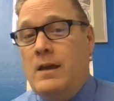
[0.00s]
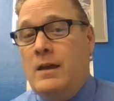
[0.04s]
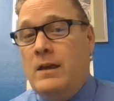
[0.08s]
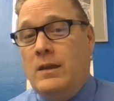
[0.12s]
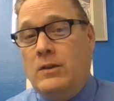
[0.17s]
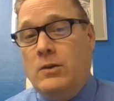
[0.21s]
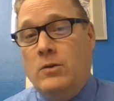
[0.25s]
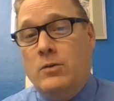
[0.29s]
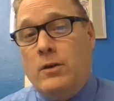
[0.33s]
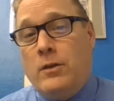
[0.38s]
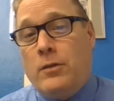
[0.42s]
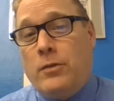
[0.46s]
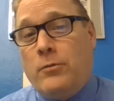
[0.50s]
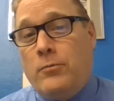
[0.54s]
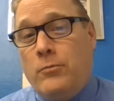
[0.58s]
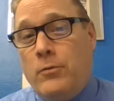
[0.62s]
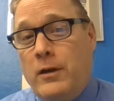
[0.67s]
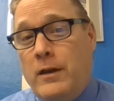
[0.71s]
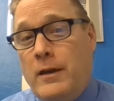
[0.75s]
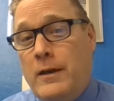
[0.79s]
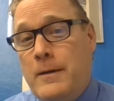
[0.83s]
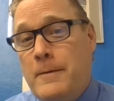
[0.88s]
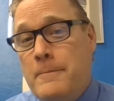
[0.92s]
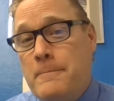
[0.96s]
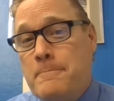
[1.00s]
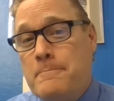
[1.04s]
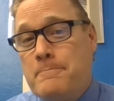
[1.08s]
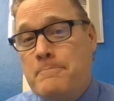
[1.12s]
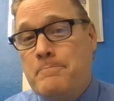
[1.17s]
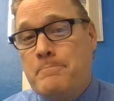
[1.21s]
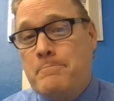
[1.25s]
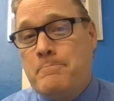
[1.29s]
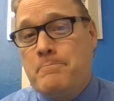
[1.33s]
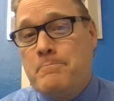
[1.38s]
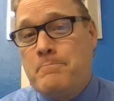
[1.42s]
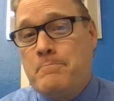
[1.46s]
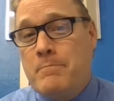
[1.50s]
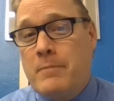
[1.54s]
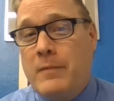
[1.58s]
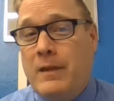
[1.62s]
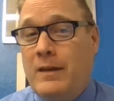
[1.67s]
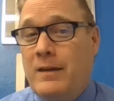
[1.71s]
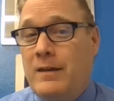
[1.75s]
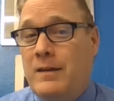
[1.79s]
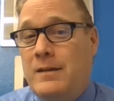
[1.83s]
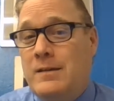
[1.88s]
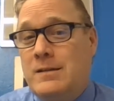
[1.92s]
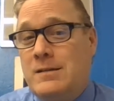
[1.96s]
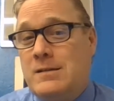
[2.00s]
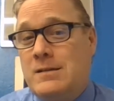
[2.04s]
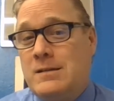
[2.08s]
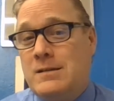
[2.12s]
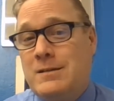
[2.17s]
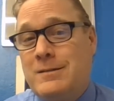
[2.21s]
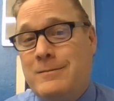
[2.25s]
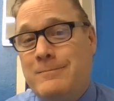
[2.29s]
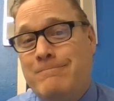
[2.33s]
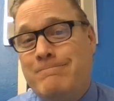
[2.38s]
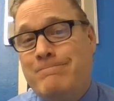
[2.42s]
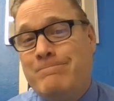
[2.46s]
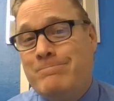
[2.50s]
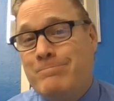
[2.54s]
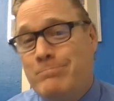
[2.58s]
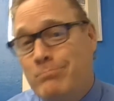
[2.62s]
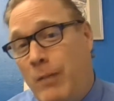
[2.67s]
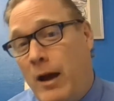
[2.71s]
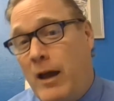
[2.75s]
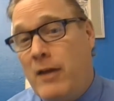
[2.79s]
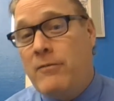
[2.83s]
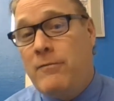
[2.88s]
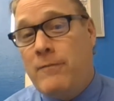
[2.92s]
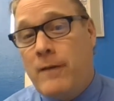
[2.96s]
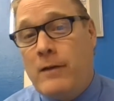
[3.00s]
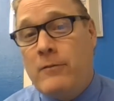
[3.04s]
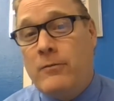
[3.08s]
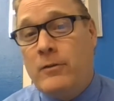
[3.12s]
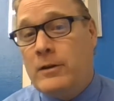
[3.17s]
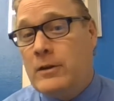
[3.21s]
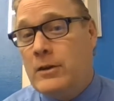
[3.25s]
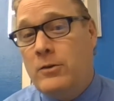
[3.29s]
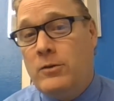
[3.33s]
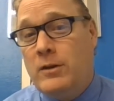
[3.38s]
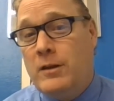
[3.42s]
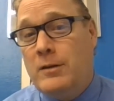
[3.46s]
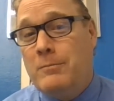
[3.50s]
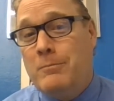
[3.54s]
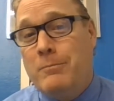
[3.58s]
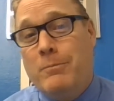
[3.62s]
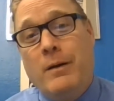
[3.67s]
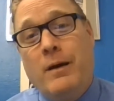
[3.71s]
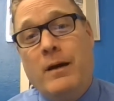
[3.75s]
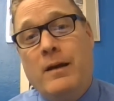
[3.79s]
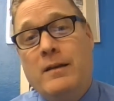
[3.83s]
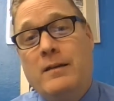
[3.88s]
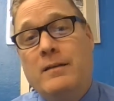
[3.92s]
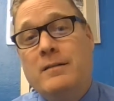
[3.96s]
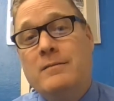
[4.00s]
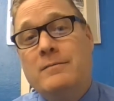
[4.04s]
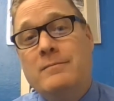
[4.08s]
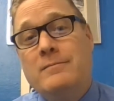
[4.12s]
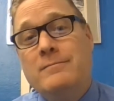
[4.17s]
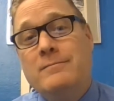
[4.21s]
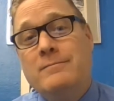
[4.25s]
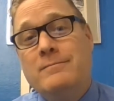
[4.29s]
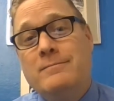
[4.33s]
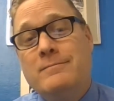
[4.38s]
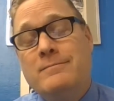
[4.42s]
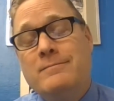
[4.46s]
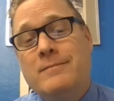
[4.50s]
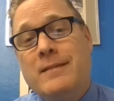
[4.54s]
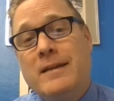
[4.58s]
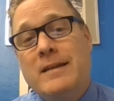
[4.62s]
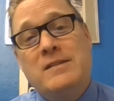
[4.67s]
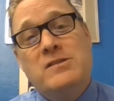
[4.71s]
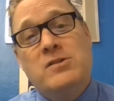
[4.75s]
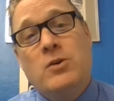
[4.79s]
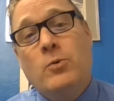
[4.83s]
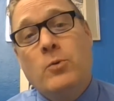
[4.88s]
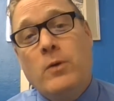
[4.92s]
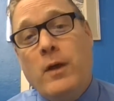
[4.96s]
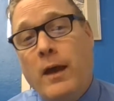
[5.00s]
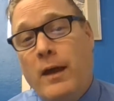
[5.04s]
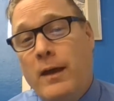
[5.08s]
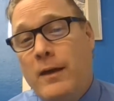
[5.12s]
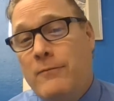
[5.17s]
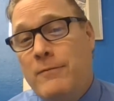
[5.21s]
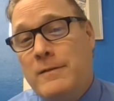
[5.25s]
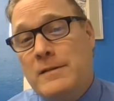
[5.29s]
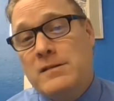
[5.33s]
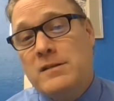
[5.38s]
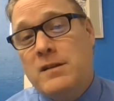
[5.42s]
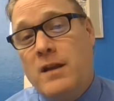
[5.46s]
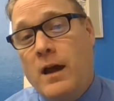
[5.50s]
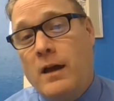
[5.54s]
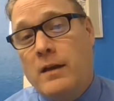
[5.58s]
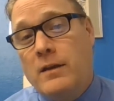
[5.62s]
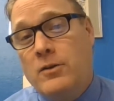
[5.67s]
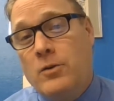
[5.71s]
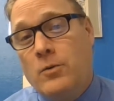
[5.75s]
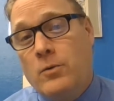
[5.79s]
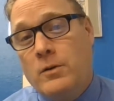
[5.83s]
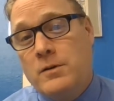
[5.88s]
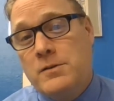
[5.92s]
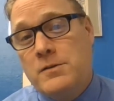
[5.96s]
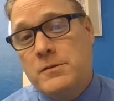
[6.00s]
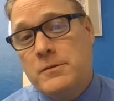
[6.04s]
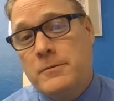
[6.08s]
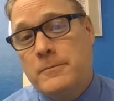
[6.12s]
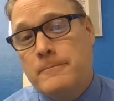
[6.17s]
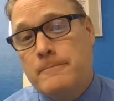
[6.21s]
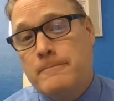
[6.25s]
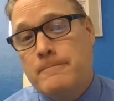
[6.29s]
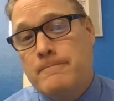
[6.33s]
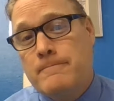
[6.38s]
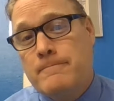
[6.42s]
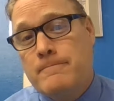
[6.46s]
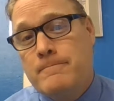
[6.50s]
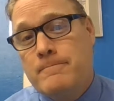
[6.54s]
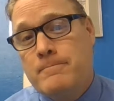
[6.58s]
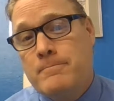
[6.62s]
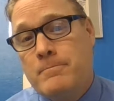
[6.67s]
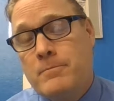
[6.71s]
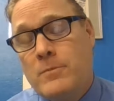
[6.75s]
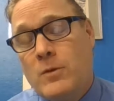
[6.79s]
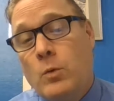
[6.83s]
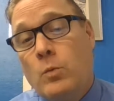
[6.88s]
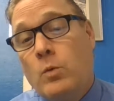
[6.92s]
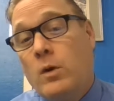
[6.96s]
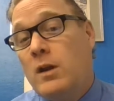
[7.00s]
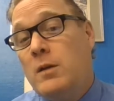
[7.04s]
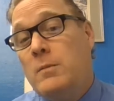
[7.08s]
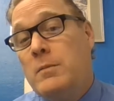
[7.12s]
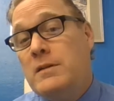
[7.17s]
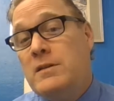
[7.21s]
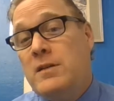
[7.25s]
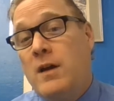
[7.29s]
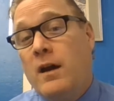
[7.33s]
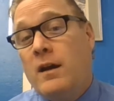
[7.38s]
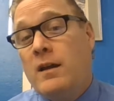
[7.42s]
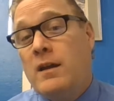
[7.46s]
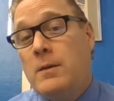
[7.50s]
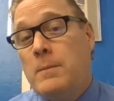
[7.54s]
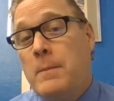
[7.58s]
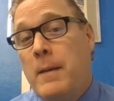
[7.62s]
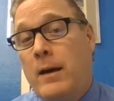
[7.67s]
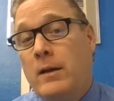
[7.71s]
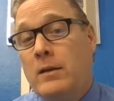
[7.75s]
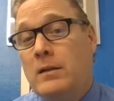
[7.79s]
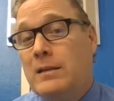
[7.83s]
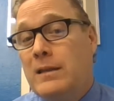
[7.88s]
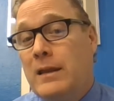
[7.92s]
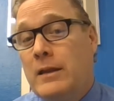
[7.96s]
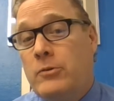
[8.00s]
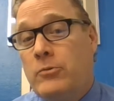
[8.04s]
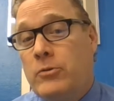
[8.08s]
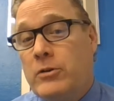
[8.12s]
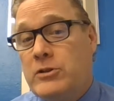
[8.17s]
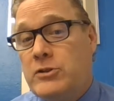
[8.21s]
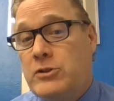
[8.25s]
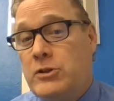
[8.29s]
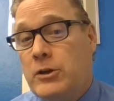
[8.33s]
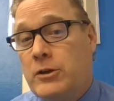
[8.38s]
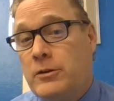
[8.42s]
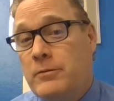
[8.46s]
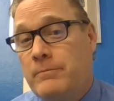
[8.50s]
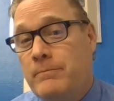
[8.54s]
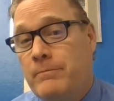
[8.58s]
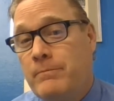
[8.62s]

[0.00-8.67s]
Unit 3 is my favorite unit, but it's okay if it's not yours. We're going to be talking about literature